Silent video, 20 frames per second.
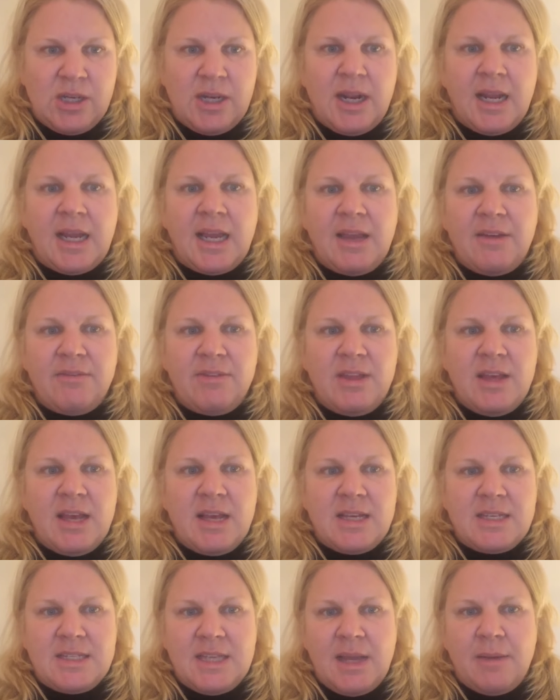And I give the
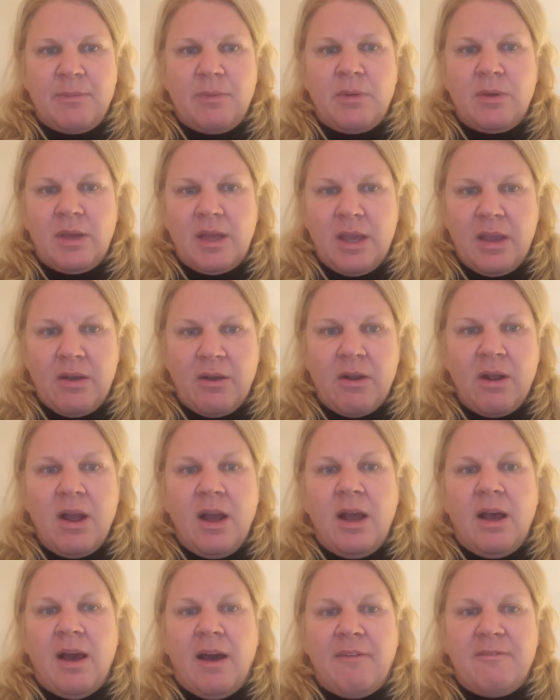example here
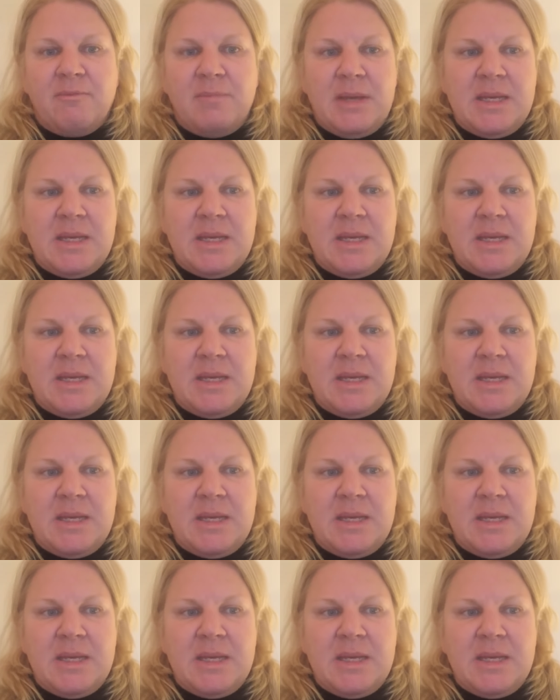of